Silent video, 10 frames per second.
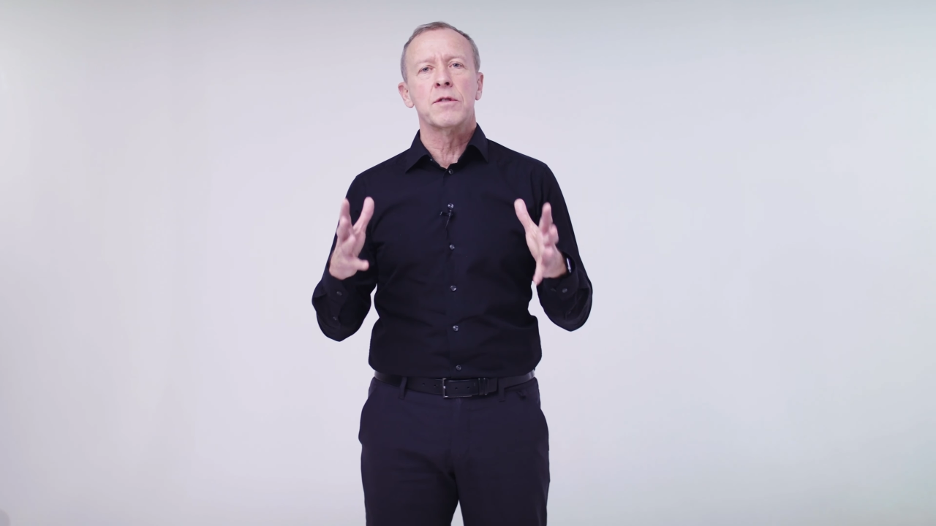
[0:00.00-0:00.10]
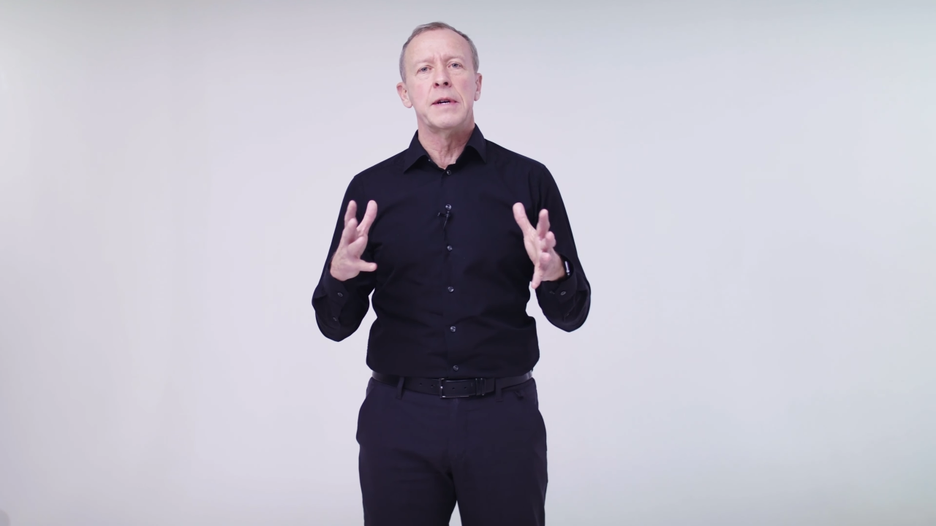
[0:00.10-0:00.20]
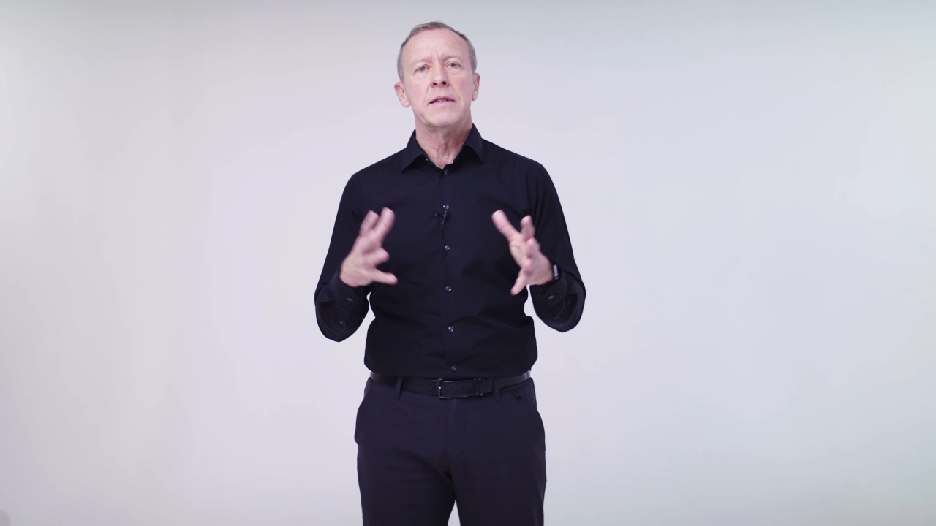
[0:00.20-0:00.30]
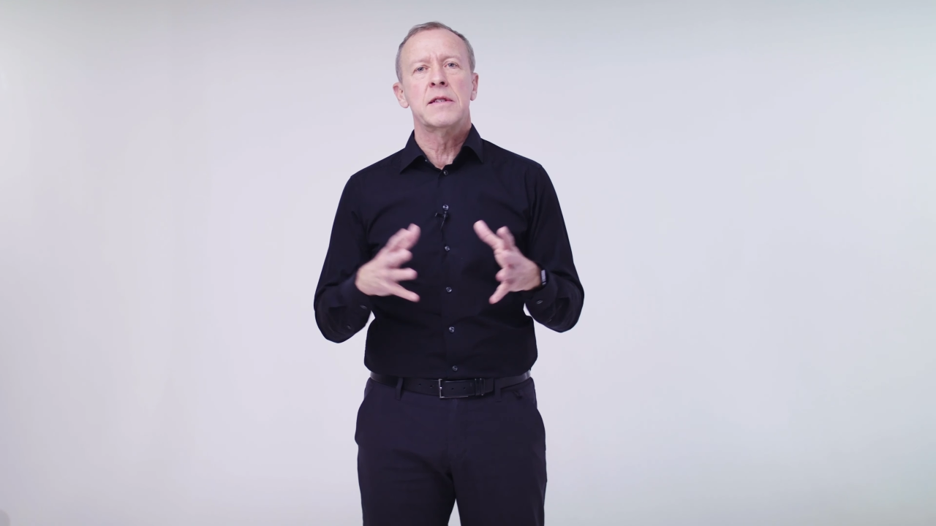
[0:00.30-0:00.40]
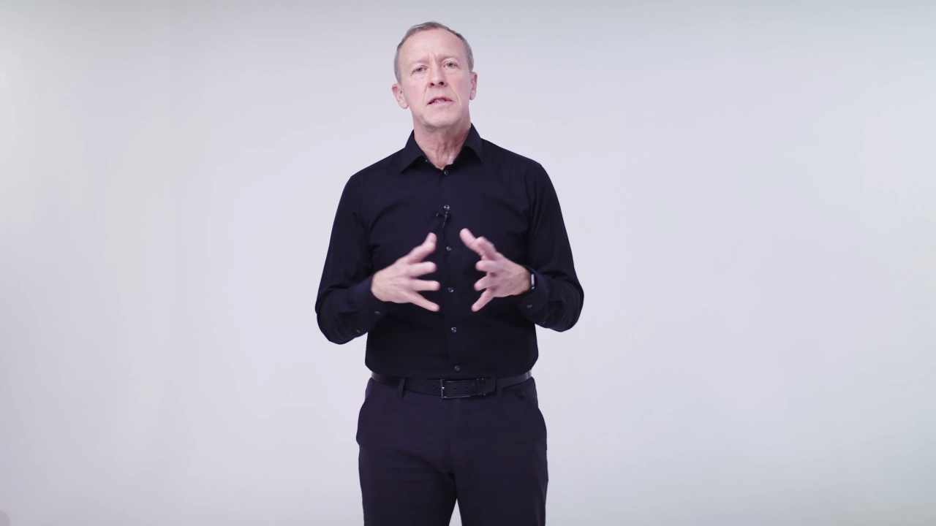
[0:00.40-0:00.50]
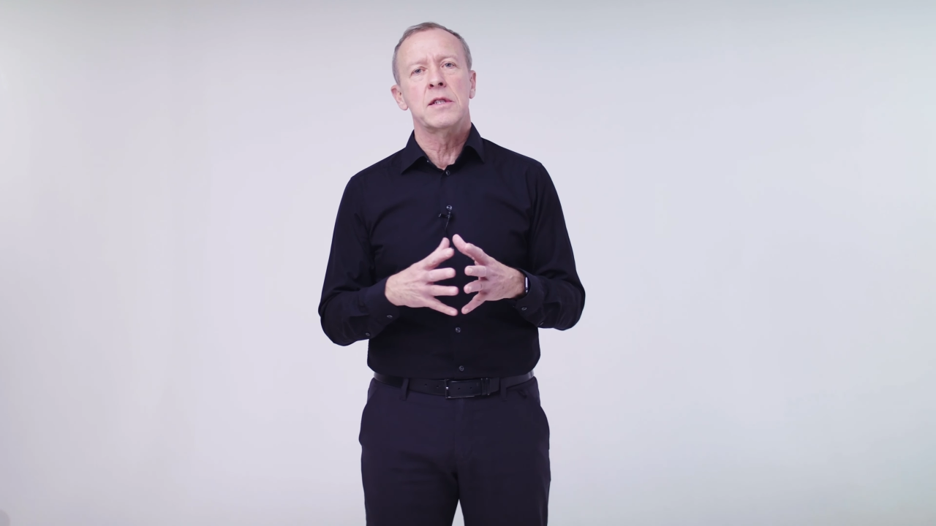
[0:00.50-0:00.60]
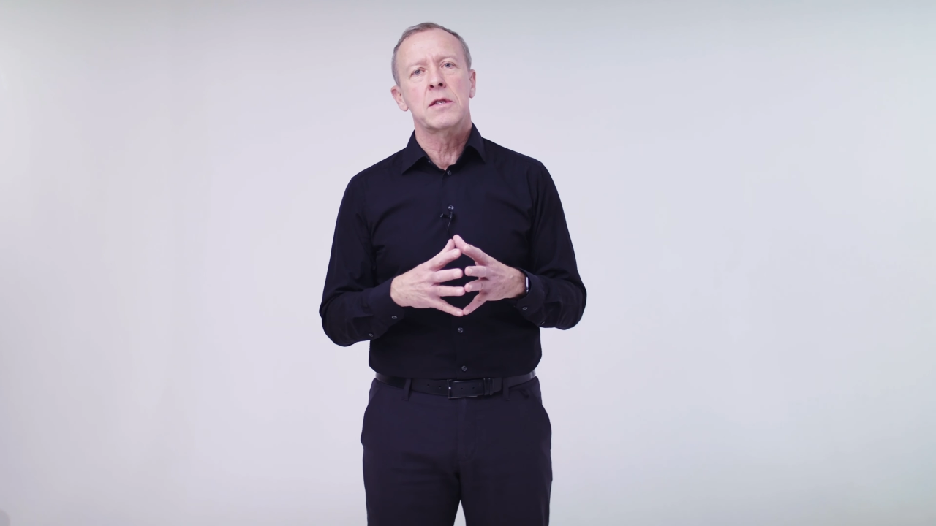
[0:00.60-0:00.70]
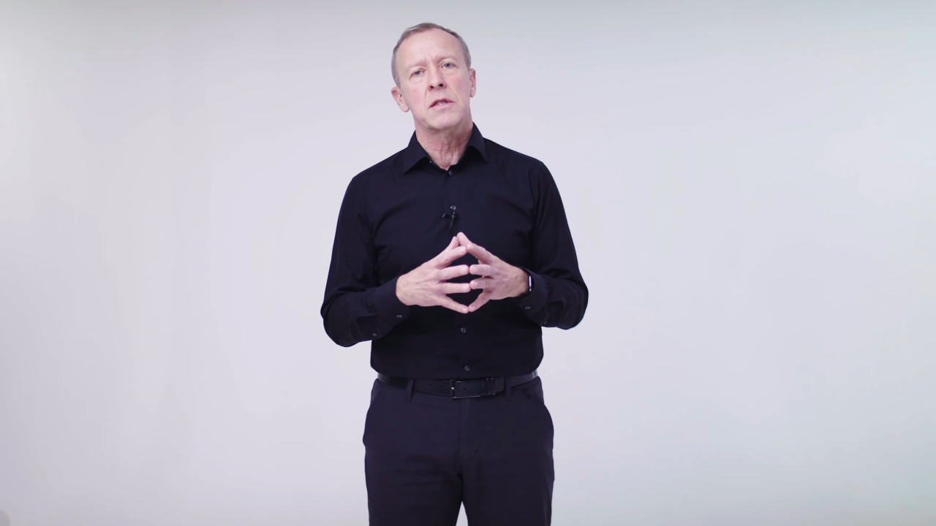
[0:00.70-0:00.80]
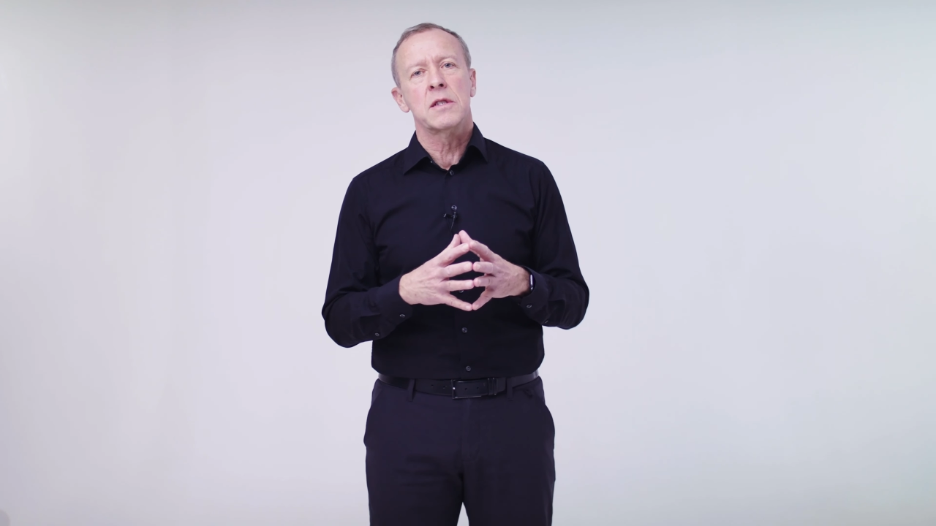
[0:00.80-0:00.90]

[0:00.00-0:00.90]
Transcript: trends is